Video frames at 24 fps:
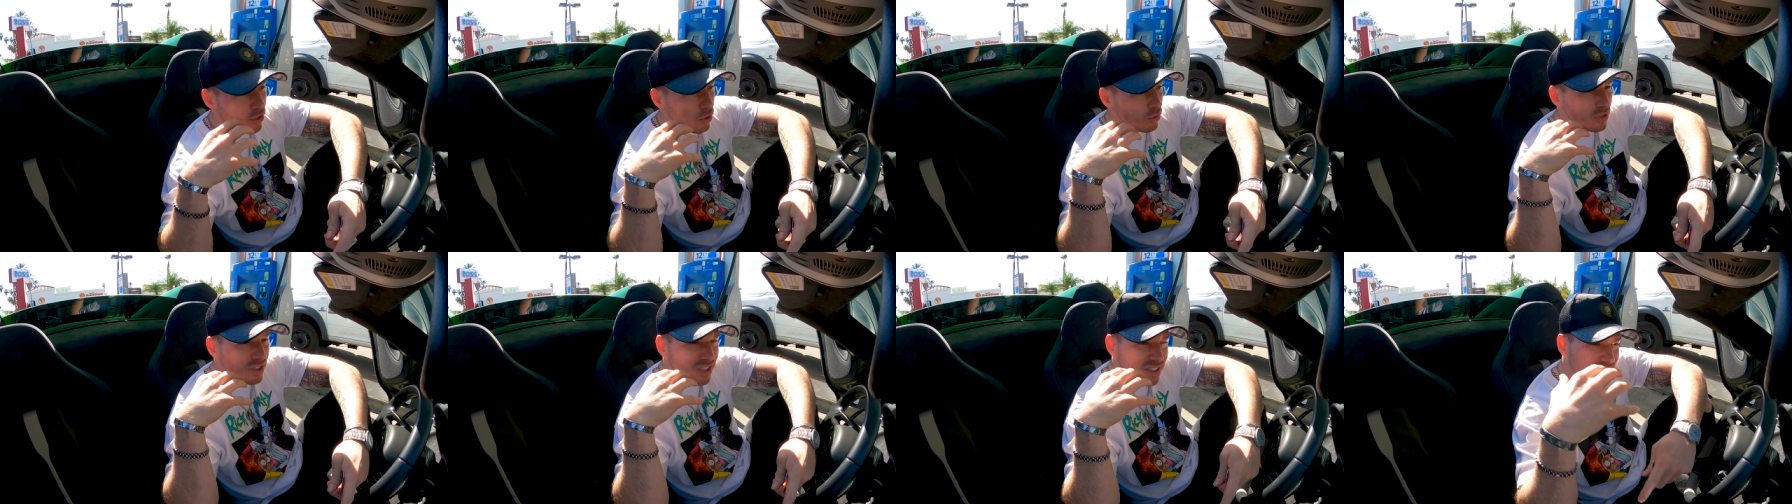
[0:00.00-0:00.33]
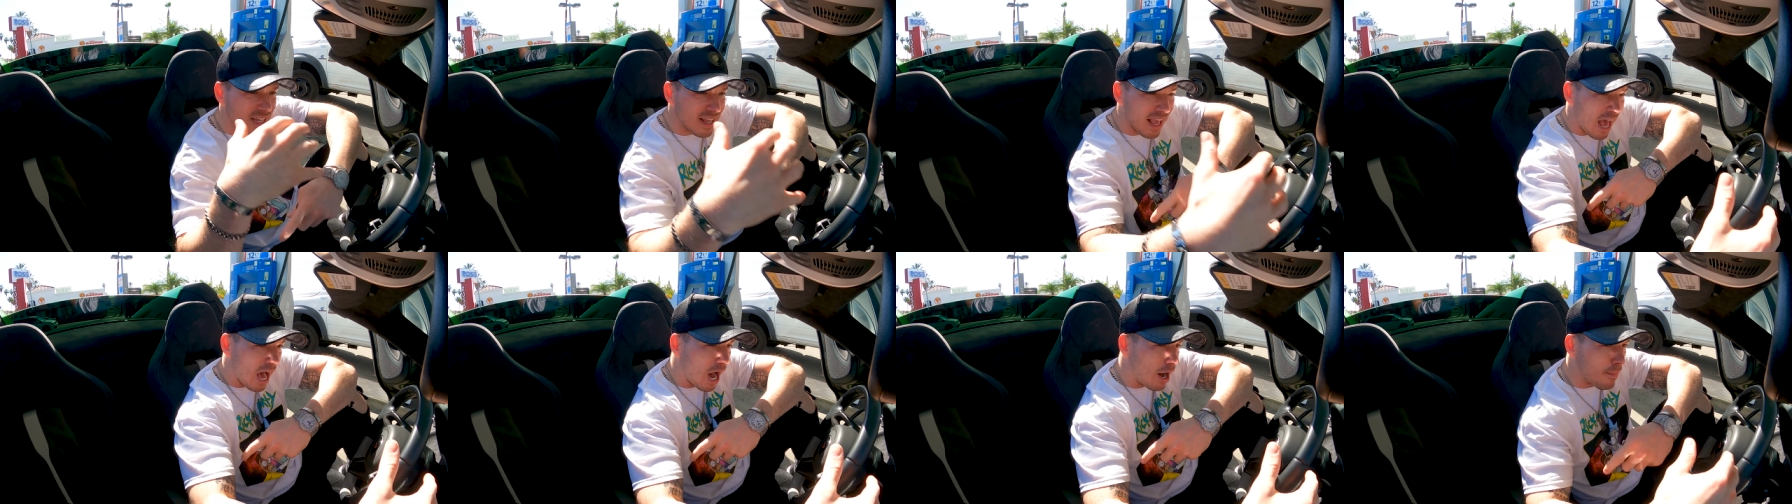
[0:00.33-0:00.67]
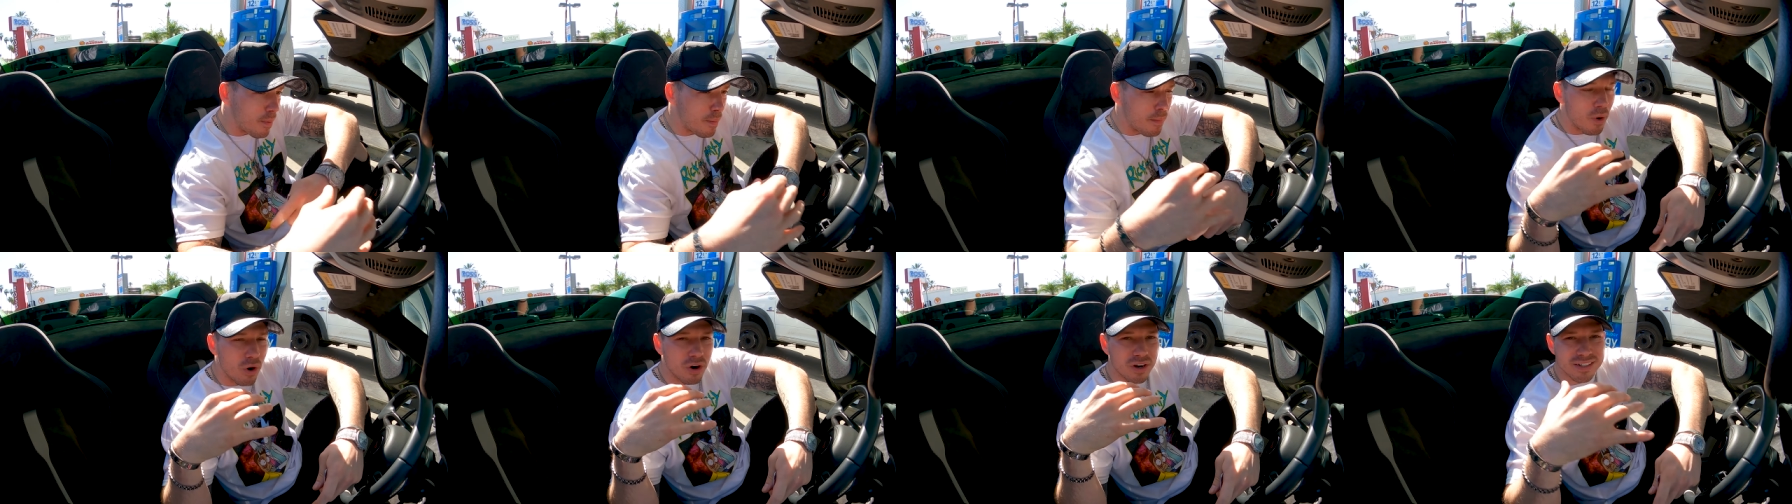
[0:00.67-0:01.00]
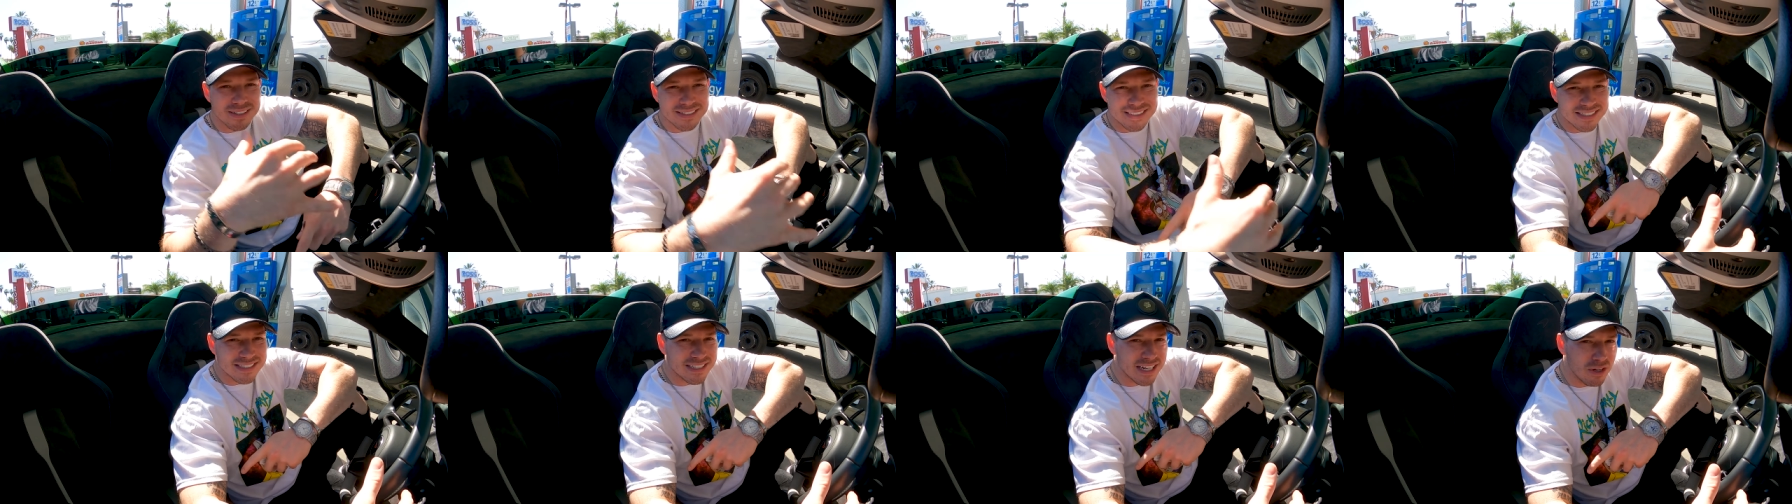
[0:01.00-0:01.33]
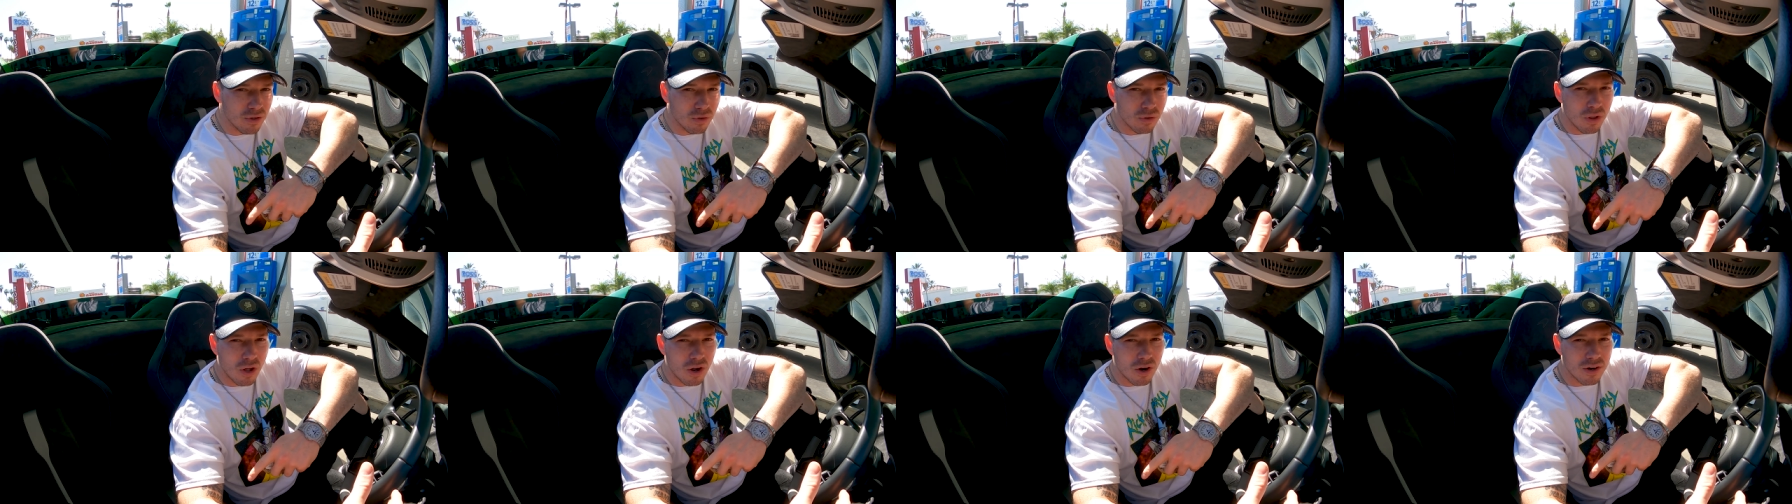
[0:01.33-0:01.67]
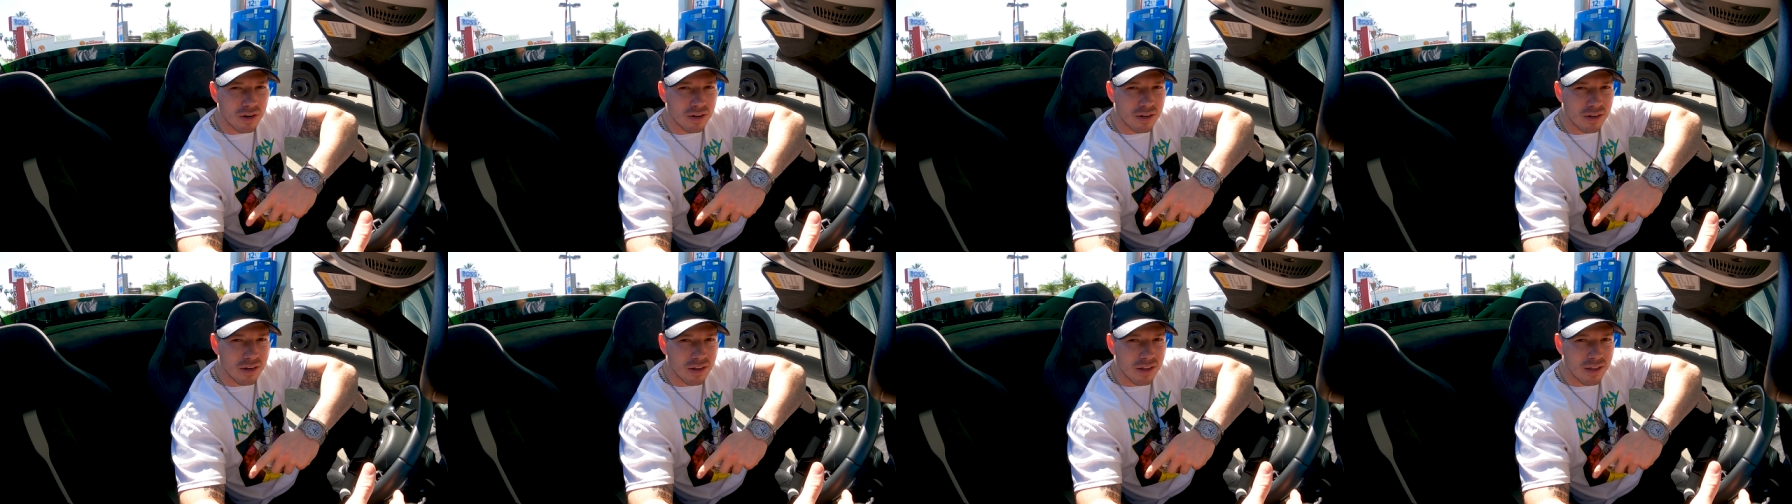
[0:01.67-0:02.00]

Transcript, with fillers: Don't just think album art and single art.